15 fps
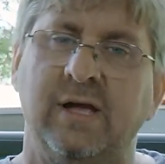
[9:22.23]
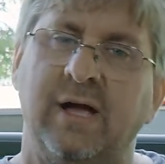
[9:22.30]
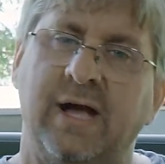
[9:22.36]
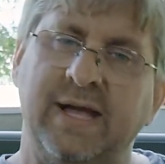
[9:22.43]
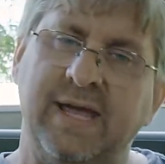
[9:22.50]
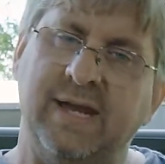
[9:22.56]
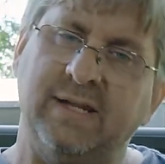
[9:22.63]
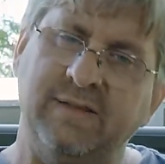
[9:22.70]

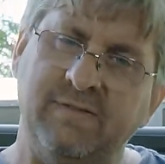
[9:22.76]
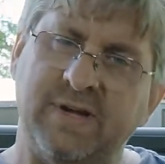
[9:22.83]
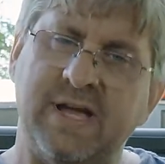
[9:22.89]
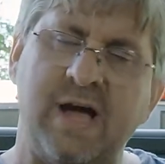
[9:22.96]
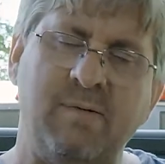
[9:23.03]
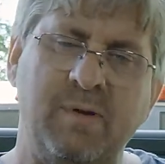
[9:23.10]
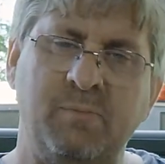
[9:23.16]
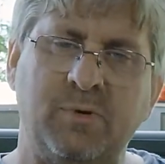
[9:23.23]
Again, leave a
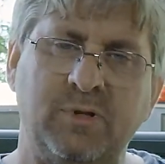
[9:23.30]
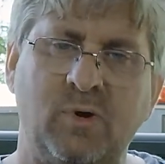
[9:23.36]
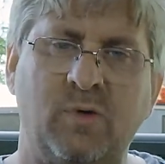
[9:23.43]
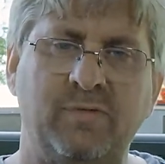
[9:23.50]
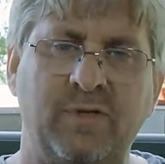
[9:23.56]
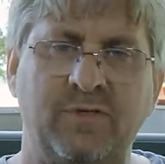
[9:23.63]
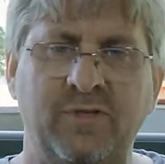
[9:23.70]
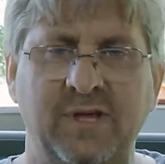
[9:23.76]
comment below
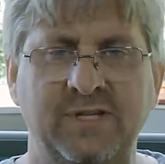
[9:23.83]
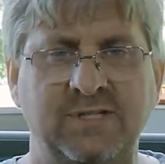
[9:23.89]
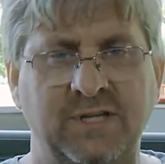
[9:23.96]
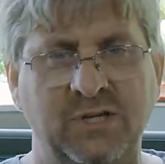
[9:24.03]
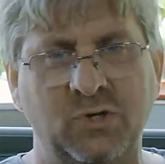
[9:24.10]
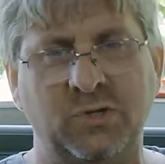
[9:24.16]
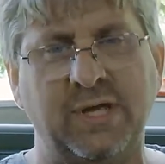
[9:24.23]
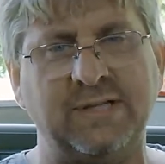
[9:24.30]
of the things
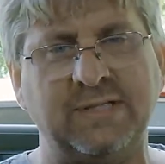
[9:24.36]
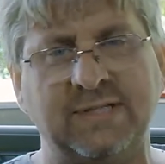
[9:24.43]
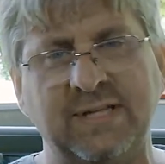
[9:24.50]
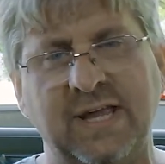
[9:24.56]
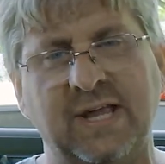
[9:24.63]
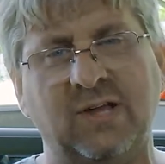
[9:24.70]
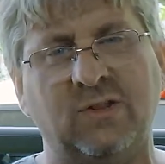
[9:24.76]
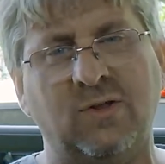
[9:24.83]
that you like to
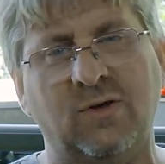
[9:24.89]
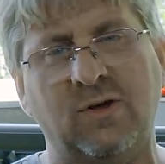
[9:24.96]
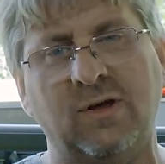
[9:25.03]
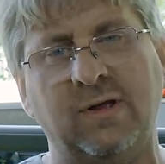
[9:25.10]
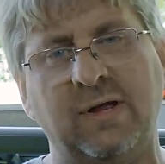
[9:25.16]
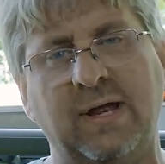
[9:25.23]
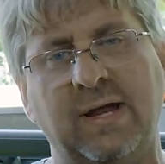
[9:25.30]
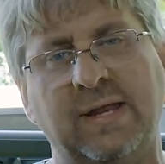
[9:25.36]
take
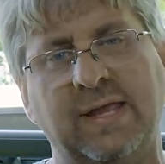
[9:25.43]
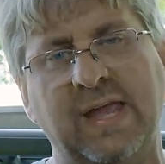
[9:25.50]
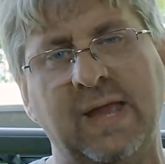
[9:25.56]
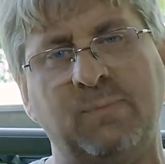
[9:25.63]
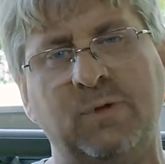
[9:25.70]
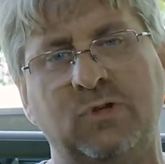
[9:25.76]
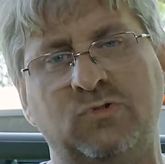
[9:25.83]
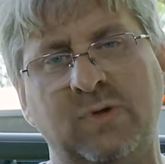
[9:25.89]
along on a
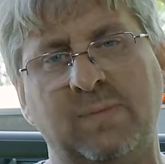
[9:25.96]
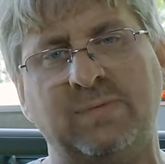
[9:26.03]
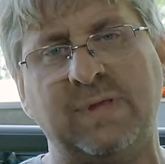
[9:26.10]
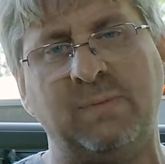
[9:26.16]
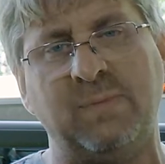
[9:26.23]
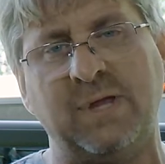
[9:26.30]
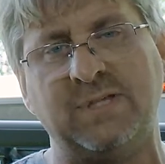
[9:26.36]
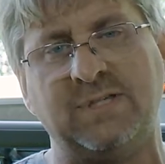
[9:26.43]
camping trip
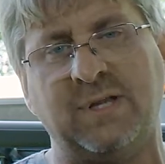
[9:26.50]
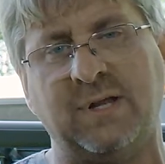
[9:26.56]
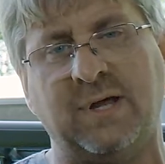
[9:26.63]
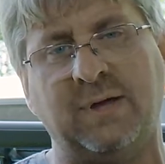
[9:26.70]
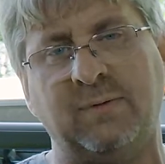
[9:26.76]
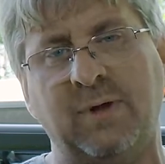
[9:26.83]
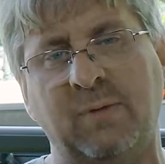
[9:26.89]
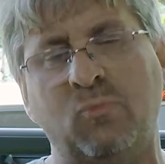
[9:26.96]
that makes it
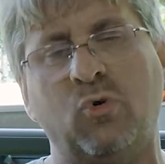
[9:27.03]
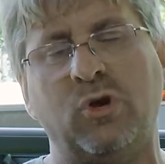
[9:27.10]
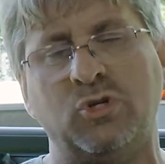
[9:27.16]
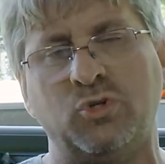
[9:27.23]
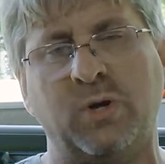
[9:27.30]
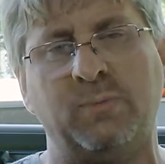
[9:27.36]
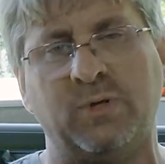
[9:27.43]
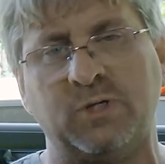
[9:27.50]
a more
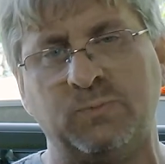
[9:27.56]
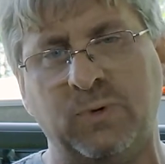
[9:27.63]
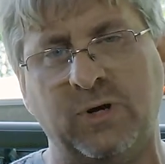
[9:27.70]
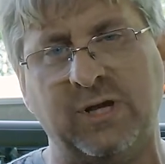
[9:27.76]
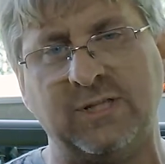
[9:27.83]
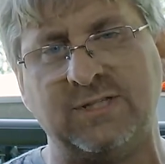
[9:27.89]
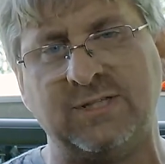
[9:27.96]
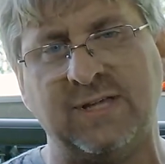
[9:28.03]
enjoyable
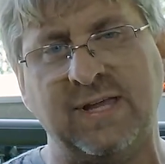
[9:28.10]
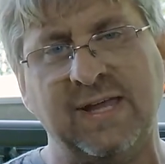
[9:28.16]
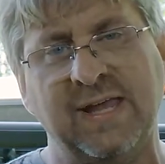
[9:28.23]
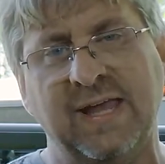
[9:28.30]
experience.